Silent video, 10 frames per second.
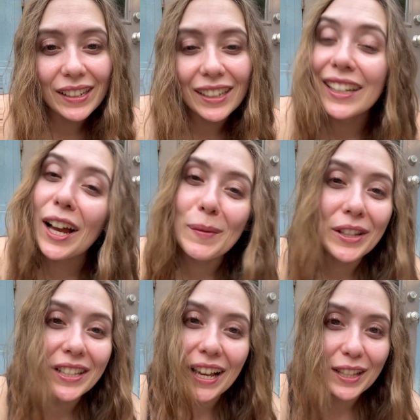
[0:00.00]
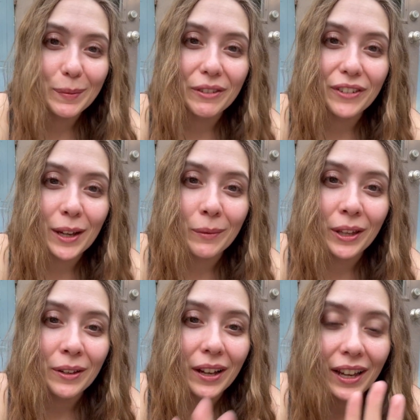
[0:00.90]
yeah, I mean, this has to be
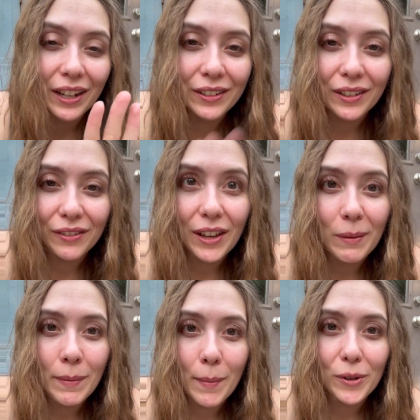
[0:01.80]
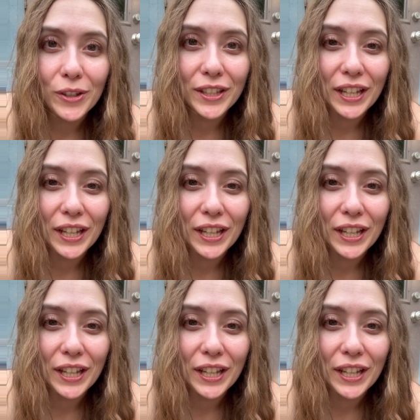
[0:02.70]
family. I had a family member just